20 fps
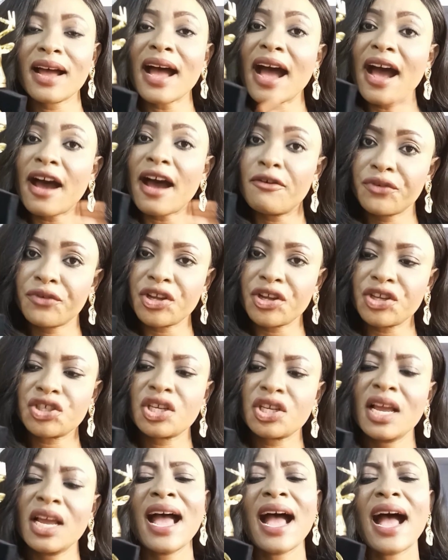average.
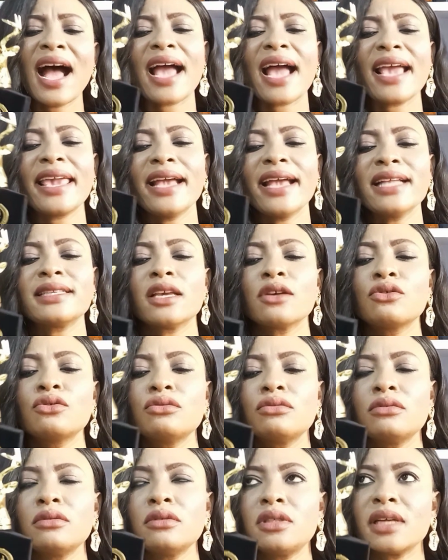I get a
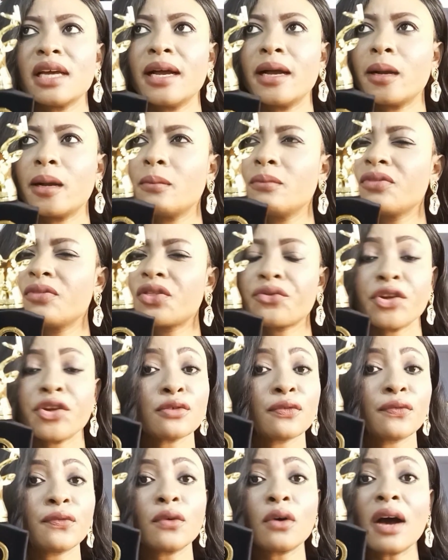good 3 to
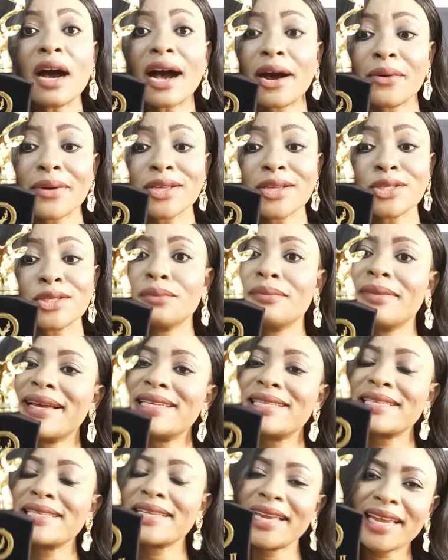4 hours on my
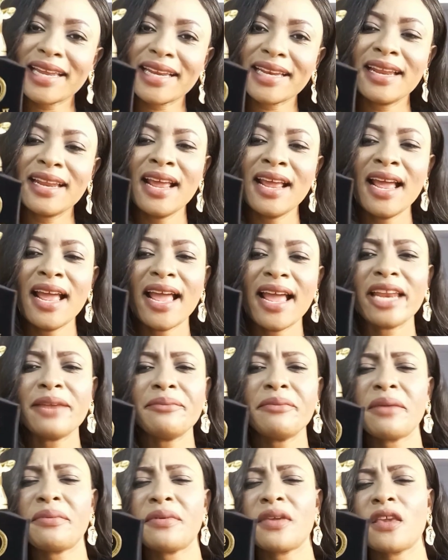skin and
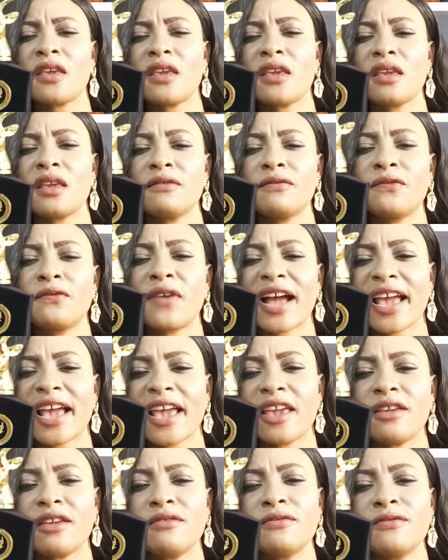maybe
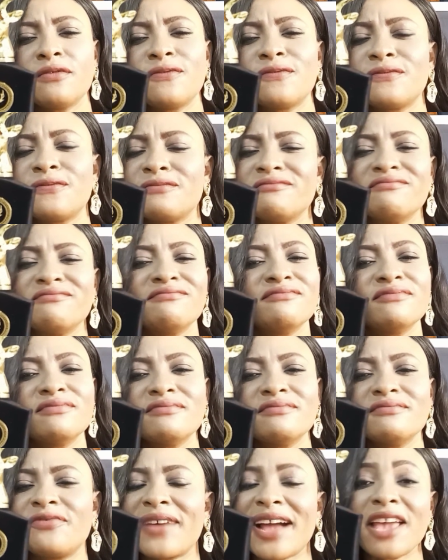five,
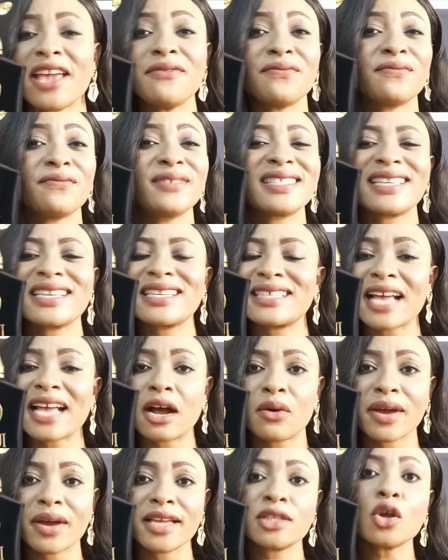six
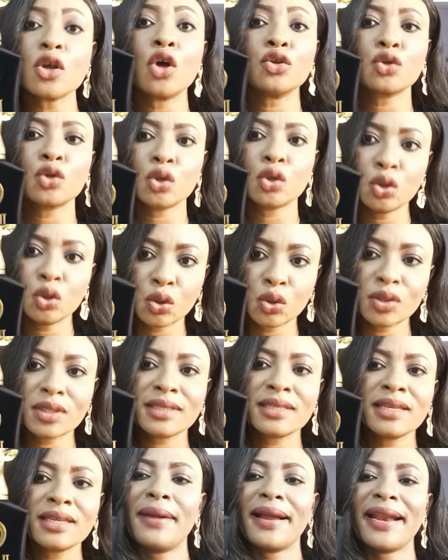hours on
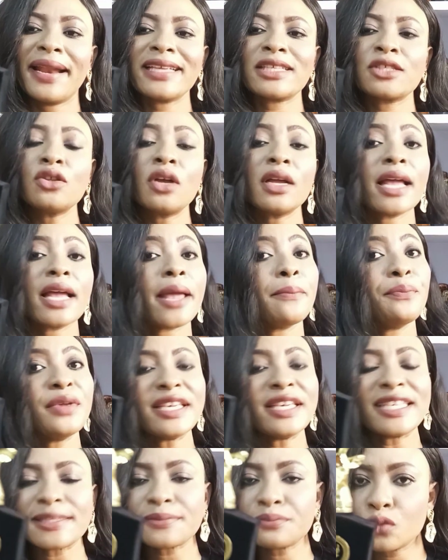clothes. It's not a
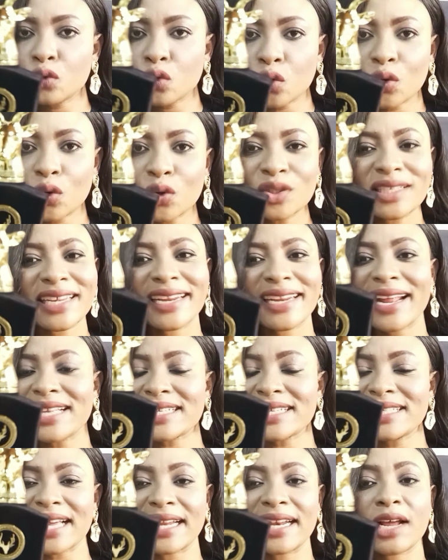beast mode. It
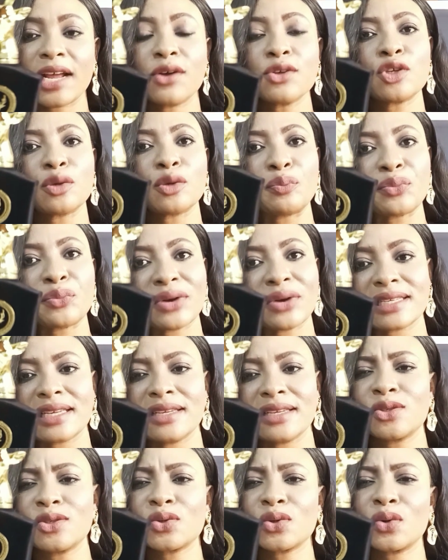doesn't announce your
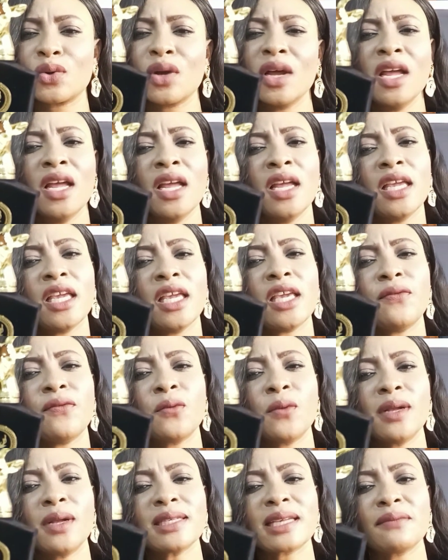presence. So if you
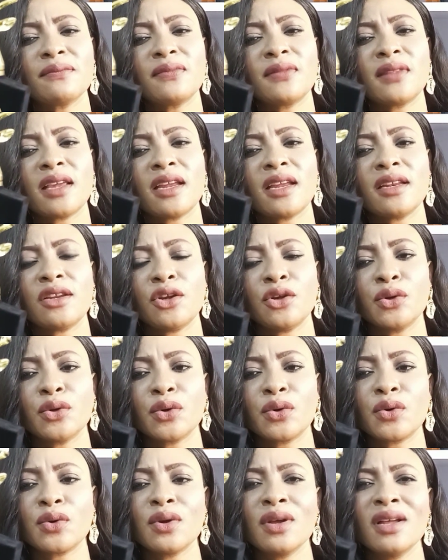want something, you
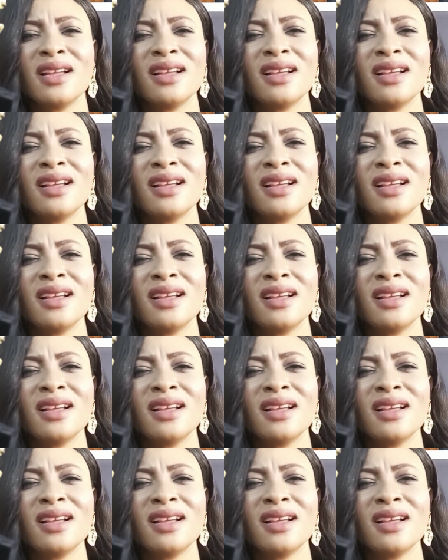know,